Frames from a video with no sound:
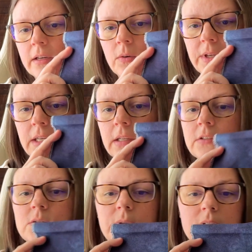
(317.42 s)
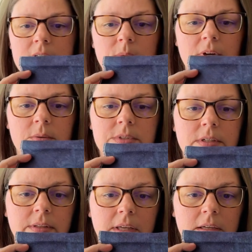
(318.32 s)
going in. I just wanted to see where it was
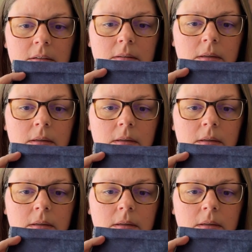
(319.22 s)
going to land.